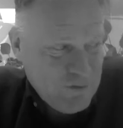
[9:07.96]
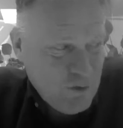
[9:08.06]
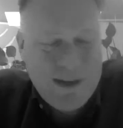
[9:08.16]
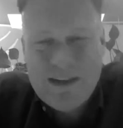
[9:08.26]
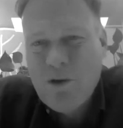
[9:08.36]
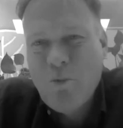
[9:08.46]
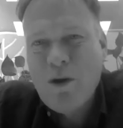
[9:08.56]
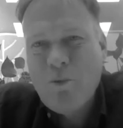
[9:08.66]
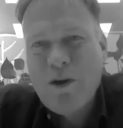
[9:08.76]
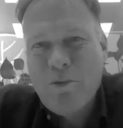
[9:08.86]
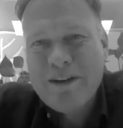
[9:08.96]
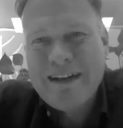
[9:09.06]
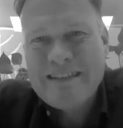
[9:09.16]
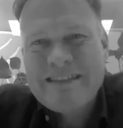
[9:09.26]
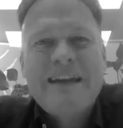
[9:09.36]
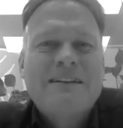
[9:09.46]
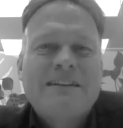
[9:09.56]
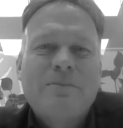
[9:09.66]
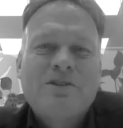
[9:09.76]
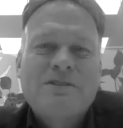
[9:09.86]
for, but what does that,
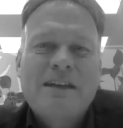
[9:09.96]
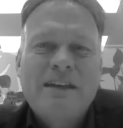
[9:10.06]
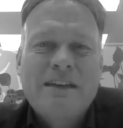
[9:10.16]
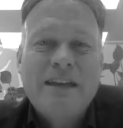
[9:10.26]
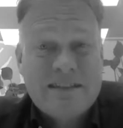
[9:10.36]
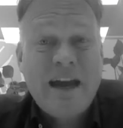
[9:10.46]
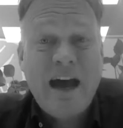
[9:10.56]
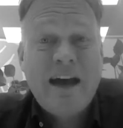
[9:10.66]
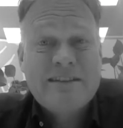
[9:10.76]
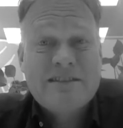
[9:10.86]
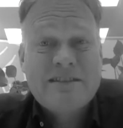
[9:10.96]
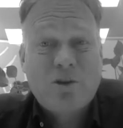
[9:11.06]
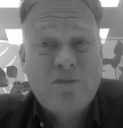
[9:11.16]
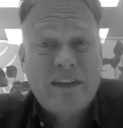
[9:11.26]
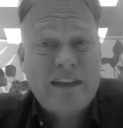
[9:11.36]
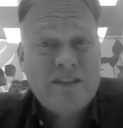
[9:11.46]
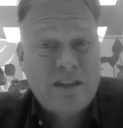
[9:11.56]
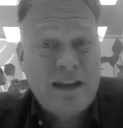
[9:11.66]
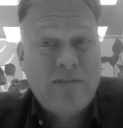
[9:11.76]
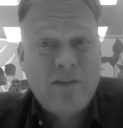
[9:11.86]
because that's a high
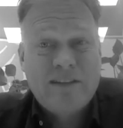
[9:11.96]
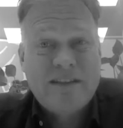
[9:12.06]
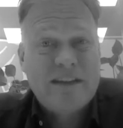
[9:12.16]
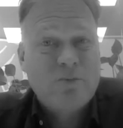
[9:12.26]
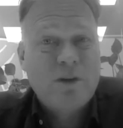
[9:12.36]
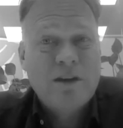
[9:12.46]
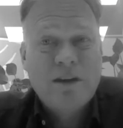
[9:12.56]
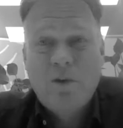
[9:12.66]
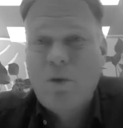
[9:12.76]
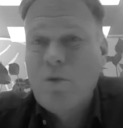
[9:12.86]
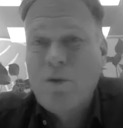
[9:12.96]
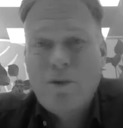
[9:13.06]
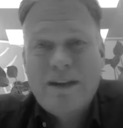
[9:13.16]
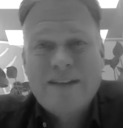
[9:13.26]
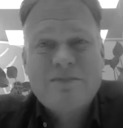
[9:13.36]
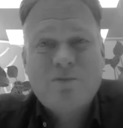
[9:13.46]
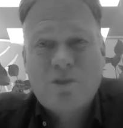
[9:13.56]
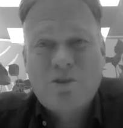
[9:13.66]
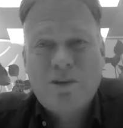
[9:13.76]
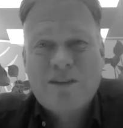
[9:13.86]
certification level, isn't it? What does,
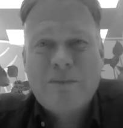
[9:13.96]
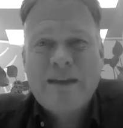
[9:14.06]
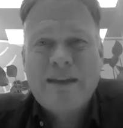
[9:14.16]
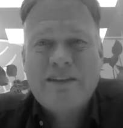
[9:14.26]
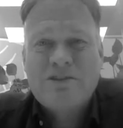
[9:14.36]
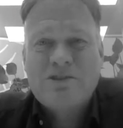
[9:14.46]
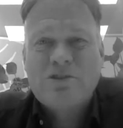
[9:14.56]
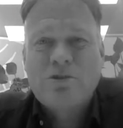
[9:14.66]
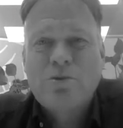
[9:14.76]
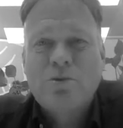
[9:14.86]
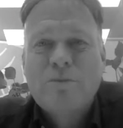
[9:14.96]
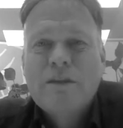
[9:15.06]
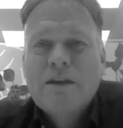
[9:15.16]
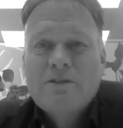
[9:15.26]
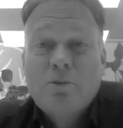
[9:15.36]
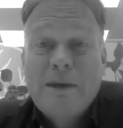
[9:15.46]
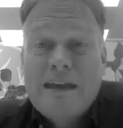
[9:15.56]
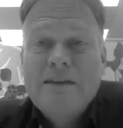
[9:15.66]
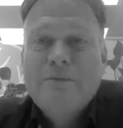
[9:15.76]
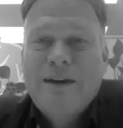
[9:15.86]
could you explain that to
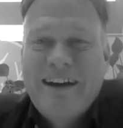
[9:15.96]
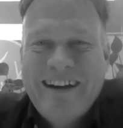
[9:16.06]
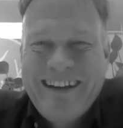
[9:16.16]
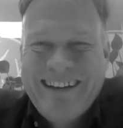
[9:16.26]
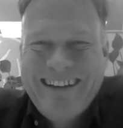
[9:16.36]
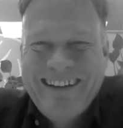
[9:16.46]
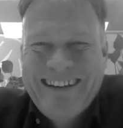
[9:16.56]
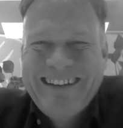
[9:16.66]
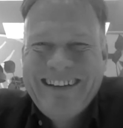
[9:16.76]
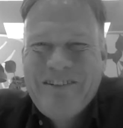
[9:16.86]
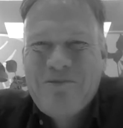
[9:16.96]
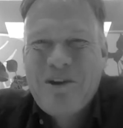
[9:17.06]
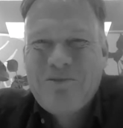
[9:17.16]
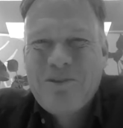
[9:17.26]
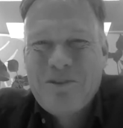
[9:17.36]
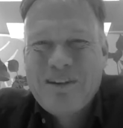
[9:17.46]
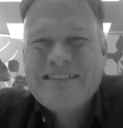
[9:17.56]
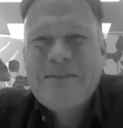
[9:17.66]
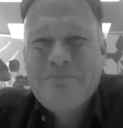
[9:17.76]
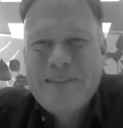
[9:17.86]
me? What does
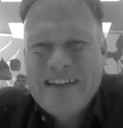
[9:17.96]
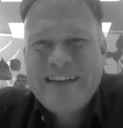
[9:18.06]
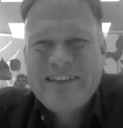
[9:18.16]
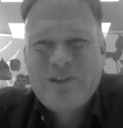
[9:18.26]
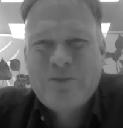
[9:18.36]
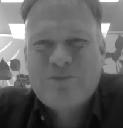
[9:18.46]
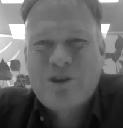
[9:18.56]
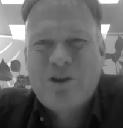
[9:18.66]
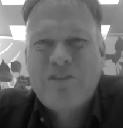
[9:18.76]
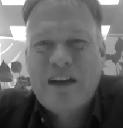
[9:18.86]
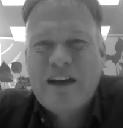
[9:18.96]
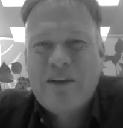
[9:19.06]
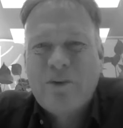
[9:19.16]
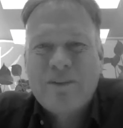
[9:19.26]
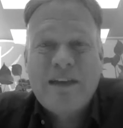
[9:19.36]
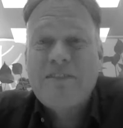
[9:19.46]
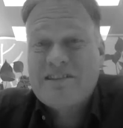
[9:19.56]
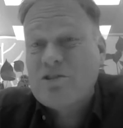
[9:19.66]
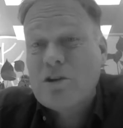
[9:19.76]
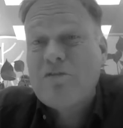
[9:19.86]
that mean in terms of what have they
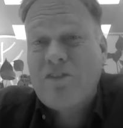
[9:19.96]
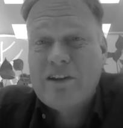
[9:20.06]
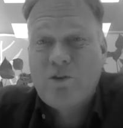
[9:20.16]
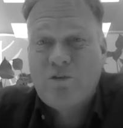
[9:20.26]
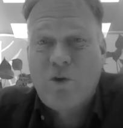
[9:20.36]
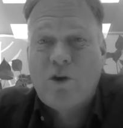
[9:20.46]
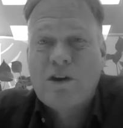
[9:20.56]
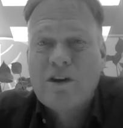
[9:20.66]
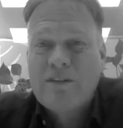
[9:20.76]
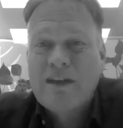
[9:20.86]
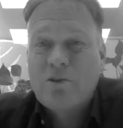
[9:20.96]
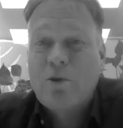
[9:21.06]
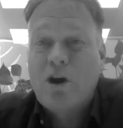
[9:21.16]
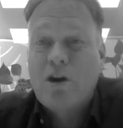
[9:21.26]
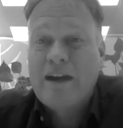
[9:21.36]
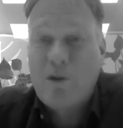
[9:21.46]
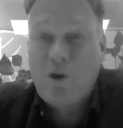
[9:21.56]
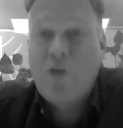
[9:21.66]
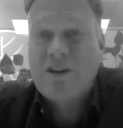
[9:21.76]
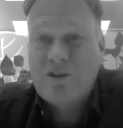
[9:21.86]
certified you for, that you are now
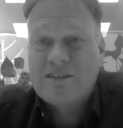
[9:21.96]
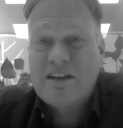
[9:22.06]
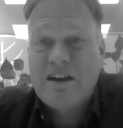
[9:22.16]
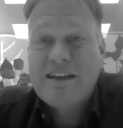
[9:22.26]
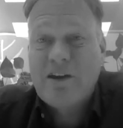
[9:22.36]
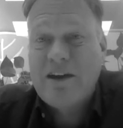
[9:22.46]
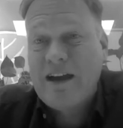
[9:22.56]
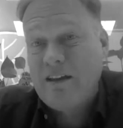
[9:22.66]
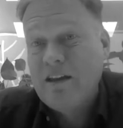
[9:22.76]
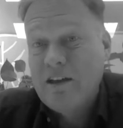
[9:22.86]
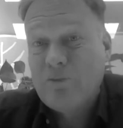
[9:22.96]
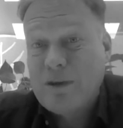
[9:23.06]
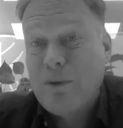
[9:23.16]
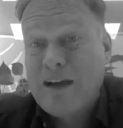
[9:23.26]
Common Criteria EAL 3+?